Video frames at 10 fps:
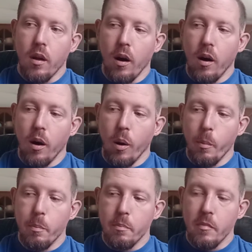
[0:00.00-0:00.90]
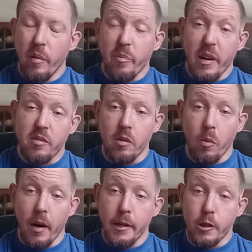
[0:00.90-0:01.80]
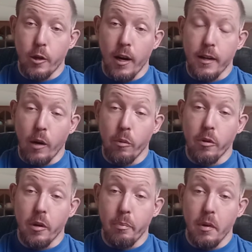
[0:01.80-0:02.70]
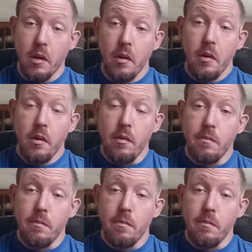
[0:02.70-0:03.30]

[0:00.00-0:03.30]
out if that's the right track I want to be.